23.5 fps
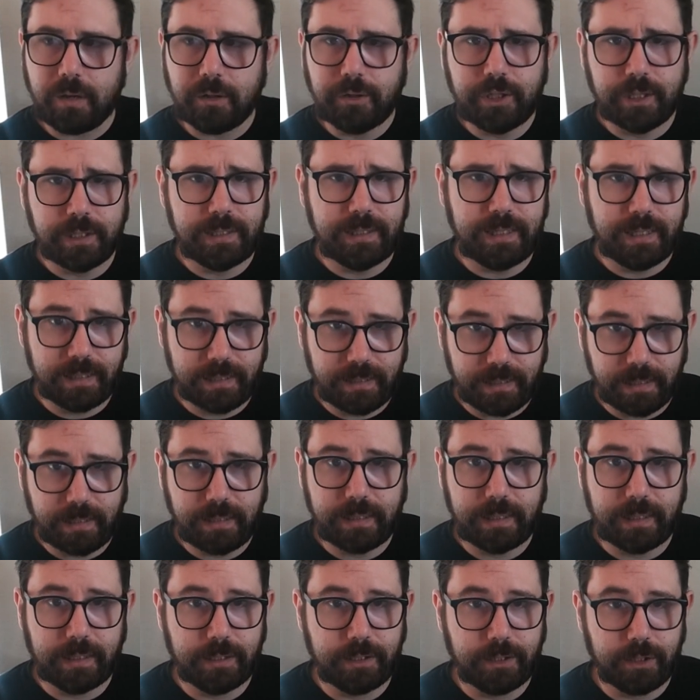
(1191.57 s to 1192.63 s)
just
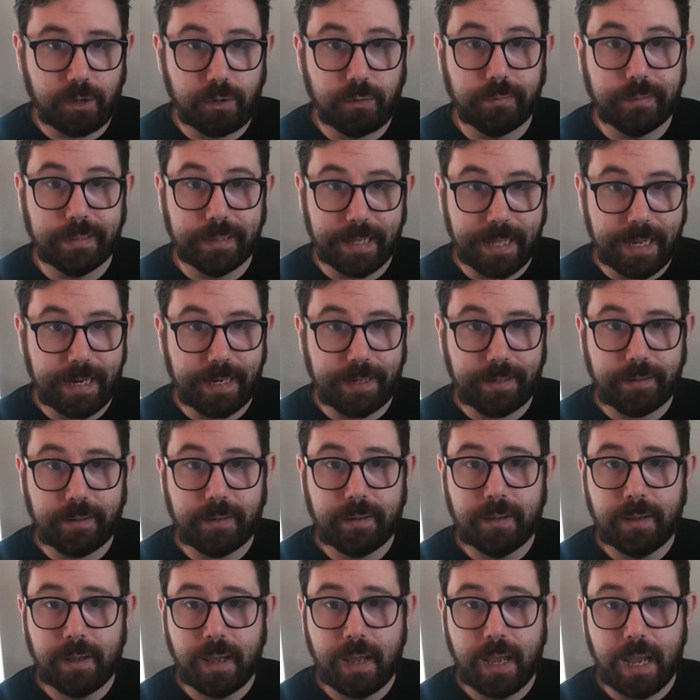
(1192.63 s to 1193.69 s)
exists in its own
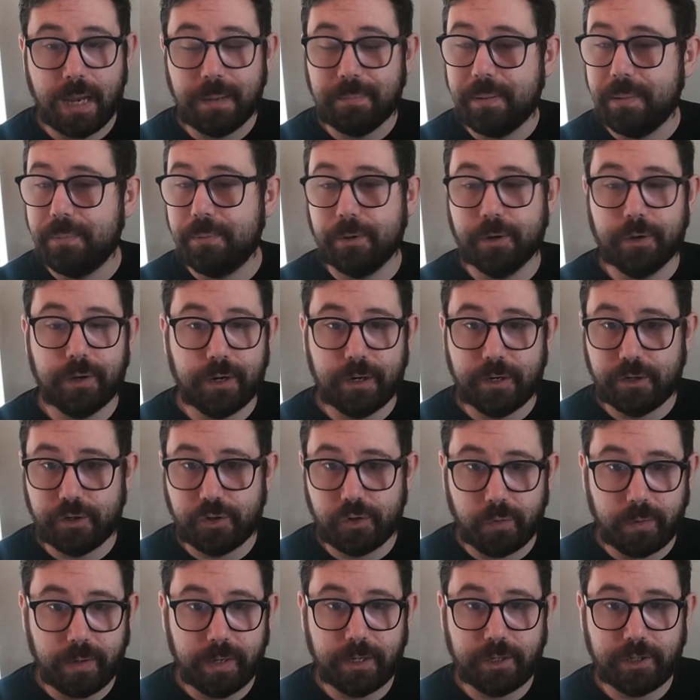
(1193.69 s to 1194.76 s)
lane and people are going to
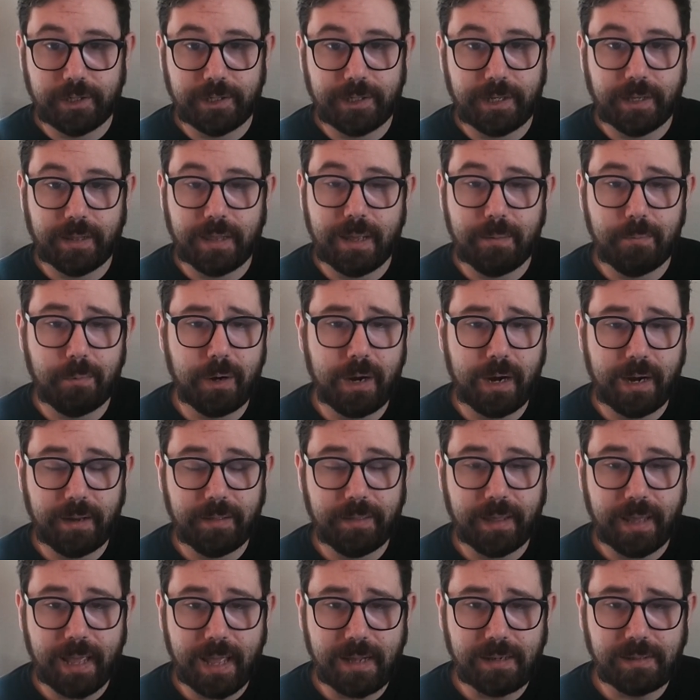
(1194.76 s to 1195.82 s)
enjoy it just like they would
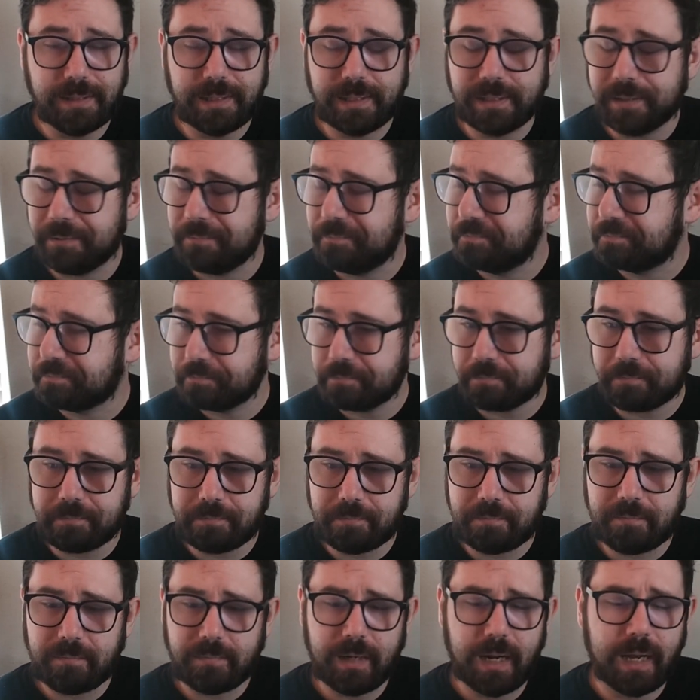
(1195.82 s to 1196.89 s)
anything else,
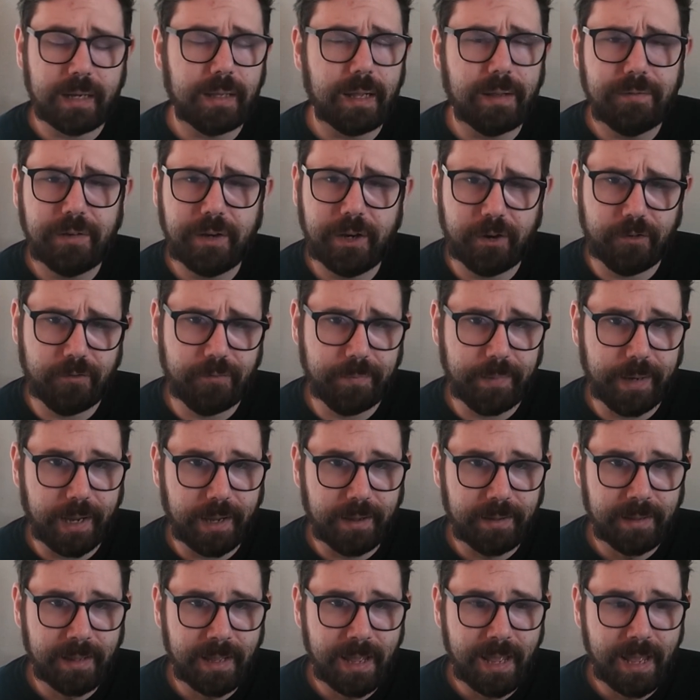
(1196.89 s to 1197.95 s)
I'd love to hear from you.
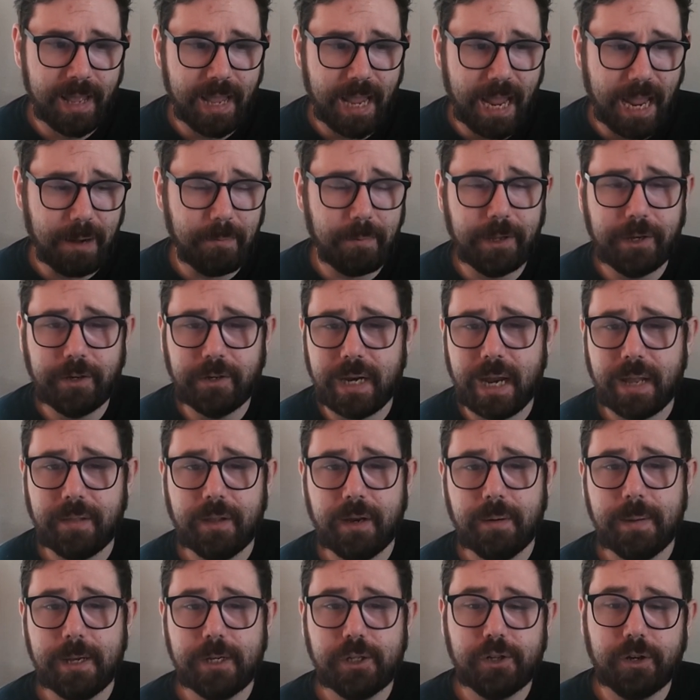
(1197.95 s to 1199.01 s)
And while you're down
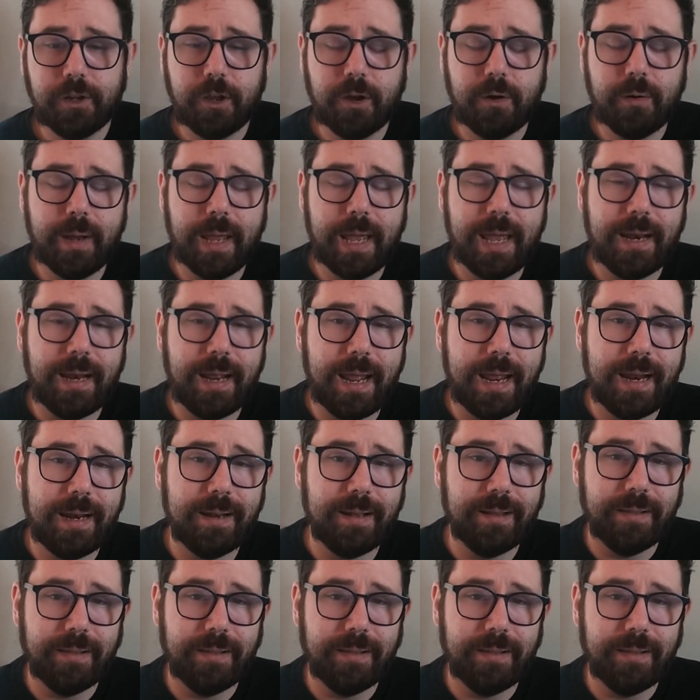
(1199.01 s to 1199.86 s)
there, make sure to go ahead and